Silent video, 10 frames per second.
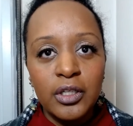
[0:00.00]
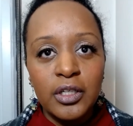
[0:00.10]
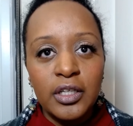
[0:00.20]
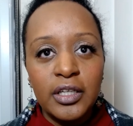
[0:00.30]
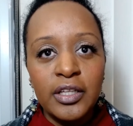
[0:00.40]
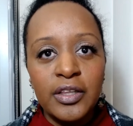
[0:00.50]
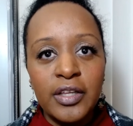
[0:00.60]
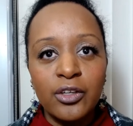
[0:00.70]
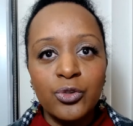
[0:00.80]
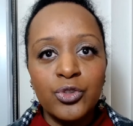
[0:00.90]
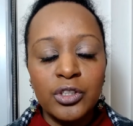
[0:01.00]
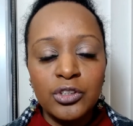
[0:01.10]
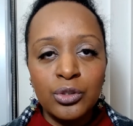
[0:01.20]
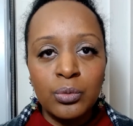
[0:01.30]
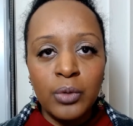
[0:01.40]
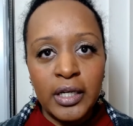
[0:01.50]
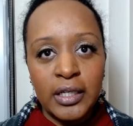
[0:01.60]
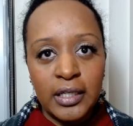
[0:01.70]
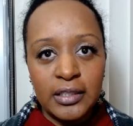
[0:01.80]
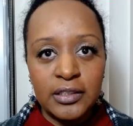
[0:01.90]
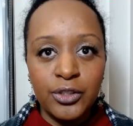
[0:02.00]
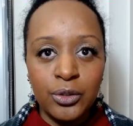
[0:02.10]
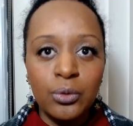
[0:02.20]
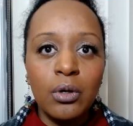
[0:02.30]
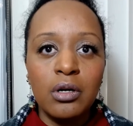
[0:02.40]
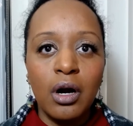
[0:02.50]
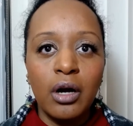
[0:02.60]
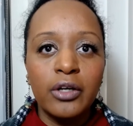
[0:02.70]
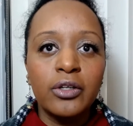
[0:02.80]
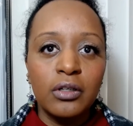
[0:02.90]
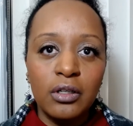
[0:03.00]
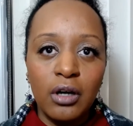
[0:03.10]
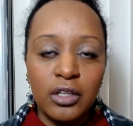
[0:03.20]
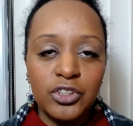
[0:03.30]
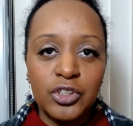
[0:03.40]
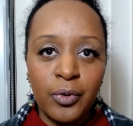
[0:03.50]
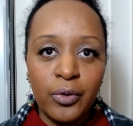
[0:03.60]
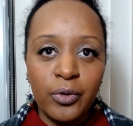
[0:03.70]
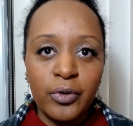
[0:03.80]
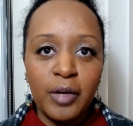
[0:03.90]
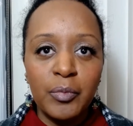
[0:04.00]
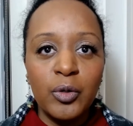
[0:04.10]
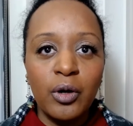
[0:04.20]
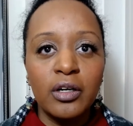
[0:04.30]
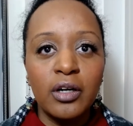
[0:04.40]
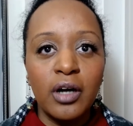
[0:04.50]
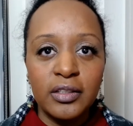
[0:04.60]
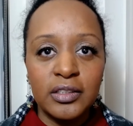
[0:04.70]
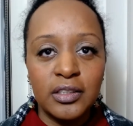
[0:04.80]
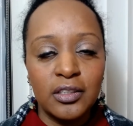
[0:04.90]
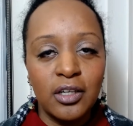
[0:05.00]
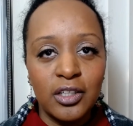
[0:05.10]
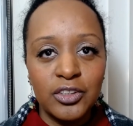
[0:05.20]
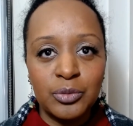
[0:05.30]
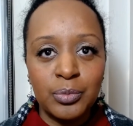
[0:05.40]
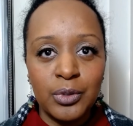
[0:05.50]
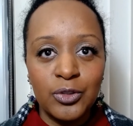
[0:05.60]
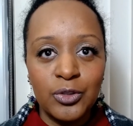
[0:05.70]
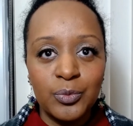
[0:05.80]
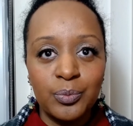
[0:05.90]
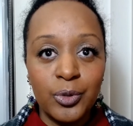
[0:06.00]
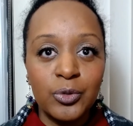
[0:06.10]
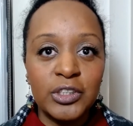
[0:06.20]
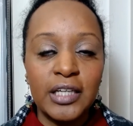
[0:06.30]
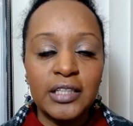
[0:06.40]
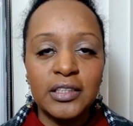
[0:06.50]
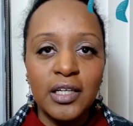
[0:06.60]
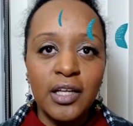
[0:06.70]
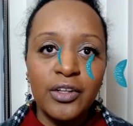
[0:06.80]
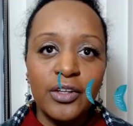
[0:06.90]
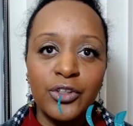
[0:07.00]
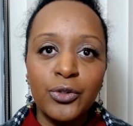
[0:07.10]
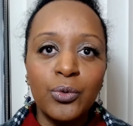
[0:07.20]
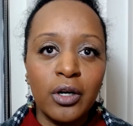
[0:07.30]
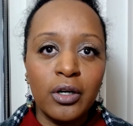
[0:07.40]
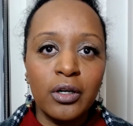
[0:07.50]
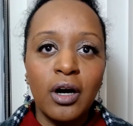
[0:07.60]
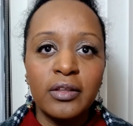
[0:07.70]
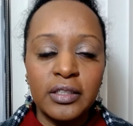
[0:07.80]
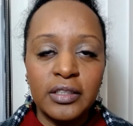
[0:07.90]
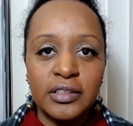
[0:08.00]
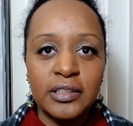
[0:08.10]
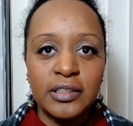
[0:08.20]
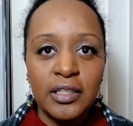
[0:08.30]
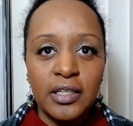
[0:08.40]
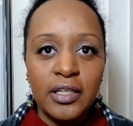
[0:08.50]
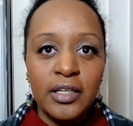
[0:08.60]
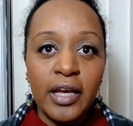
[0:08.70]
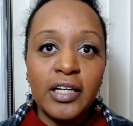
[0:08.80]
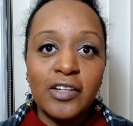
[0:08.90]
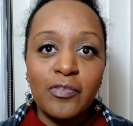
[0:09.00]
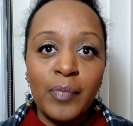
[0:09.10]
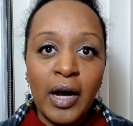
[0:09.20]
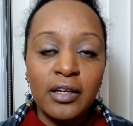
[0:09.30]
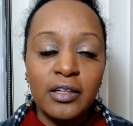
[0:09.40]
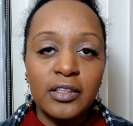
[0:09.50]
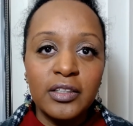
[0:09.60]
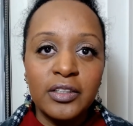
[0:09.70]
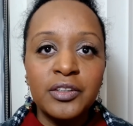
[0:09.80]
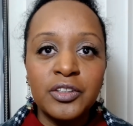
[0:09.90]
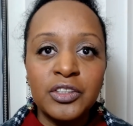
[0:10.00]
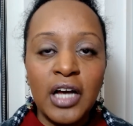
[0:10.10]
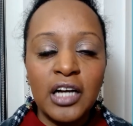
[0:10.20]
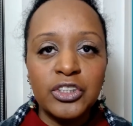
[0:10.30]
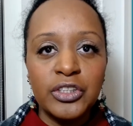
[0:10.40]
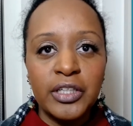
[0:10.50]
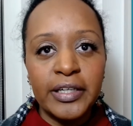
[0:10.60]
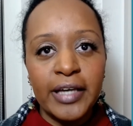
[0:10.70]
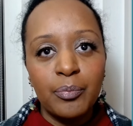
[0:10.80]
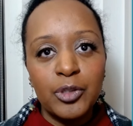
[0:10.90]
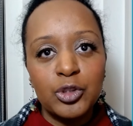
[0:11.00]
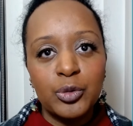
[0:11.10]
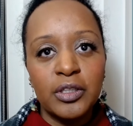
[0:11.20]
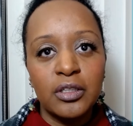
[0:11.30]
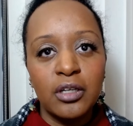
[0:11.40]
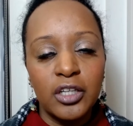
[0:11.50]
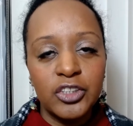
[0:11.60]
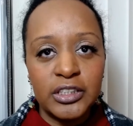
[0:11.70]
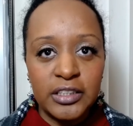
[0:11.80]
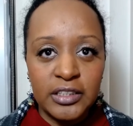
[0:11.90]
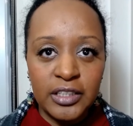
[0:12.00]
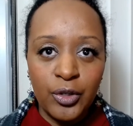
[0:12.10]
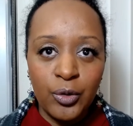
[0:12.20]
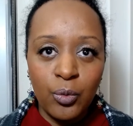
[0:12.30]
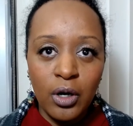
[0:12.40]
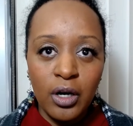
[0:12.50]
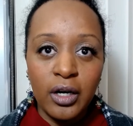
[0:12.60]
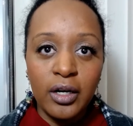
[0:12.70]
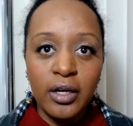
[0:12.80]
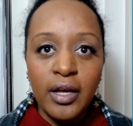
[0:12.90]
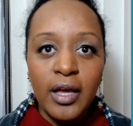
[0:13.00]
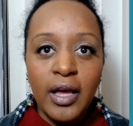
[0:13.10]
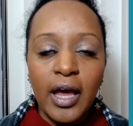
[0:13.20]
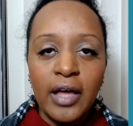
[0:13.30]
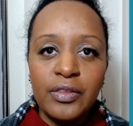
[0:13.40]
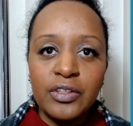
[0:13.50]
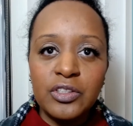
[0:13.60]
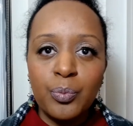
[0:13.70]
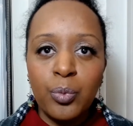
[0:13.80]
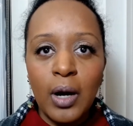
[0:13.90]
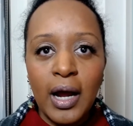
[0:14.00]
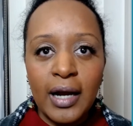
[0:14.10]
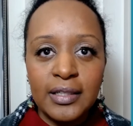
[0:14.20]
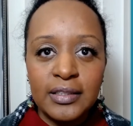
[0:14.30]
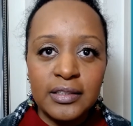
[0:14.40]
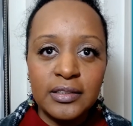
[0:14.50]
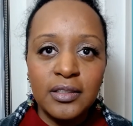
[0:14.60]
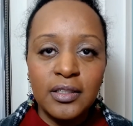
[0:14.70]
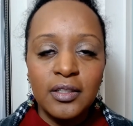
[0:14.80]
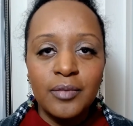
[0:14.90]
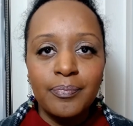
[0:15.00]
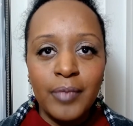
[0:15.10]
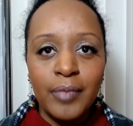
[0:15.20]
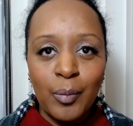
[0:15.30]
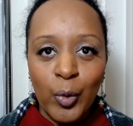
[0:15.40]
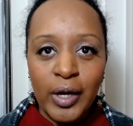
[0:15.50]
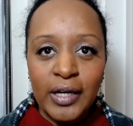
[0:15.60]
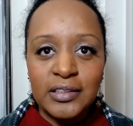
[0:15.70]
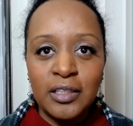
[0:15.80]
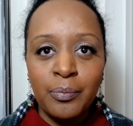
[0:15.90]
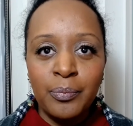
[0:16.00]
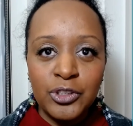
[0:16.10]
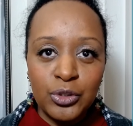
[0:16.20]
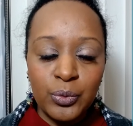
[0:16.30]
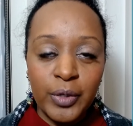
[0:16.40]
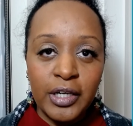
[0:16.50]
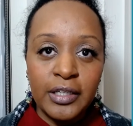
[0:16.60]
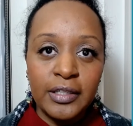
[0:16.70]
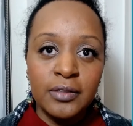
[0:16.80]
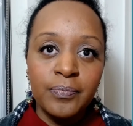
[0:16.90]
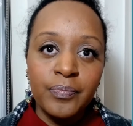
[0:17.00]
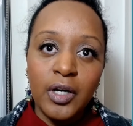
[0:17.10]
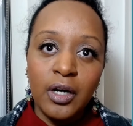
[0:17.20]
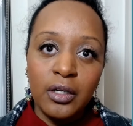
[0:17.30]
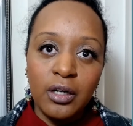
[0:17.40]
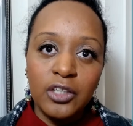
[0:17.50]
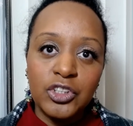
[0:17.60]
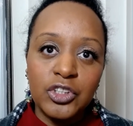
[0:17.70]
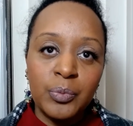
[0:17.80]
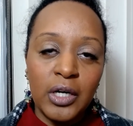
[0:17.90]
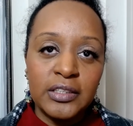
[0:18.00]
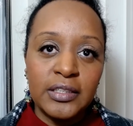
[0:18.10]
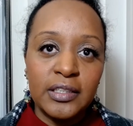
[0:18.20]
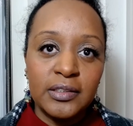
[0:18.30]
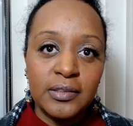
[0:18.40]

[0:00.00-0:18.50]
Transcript: in that you start to recognize that you are not your unconscious program. You are not this unconscious process, that you are not this negative pattern. There's actually a gap between the consciousness that you are and this practiced, memorized, habituated unconscious process